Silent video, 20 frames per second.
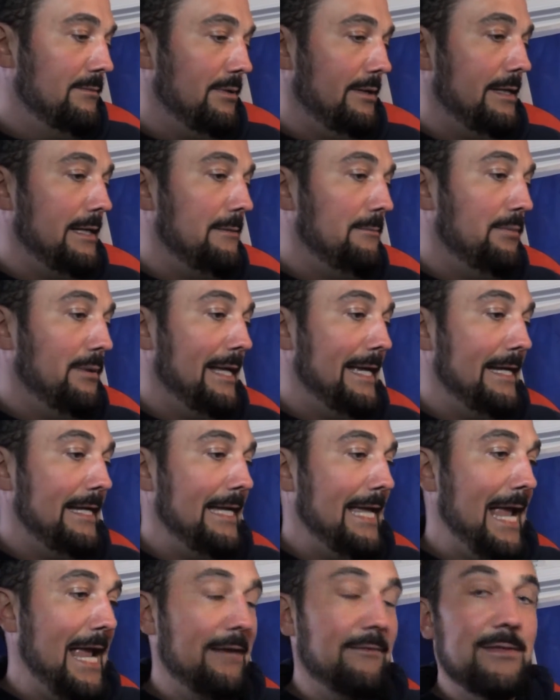plenty of blank
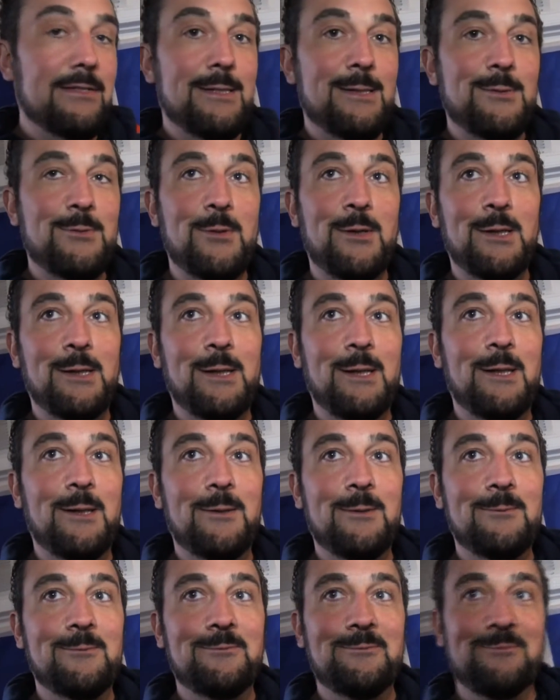canvases ready to
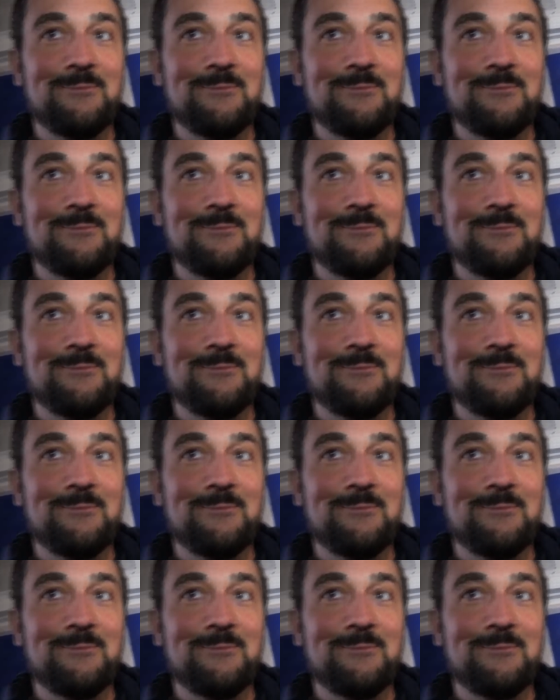go.